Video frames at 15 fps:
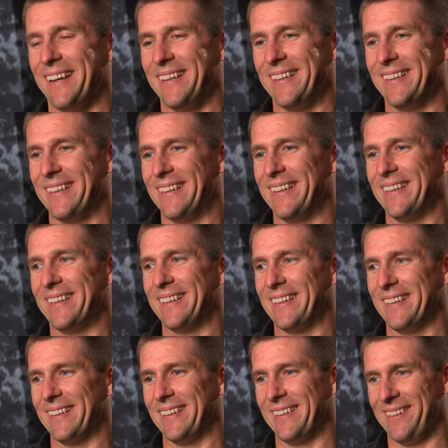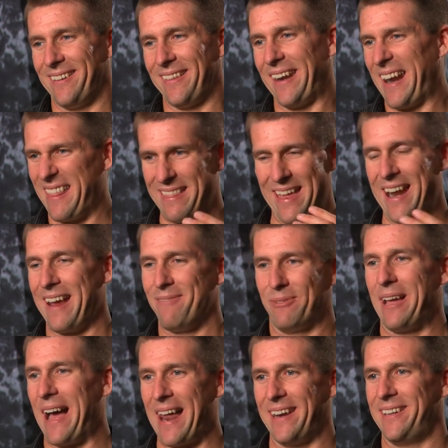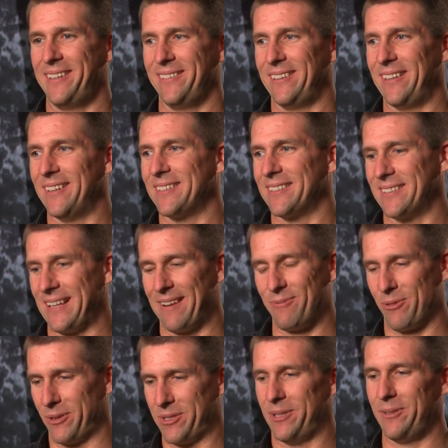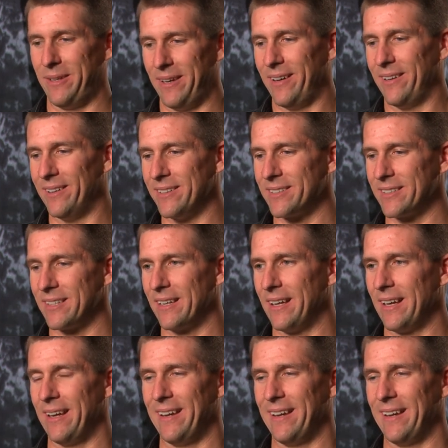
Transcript: Uh, you know, that, I, that I've got to do this for two years.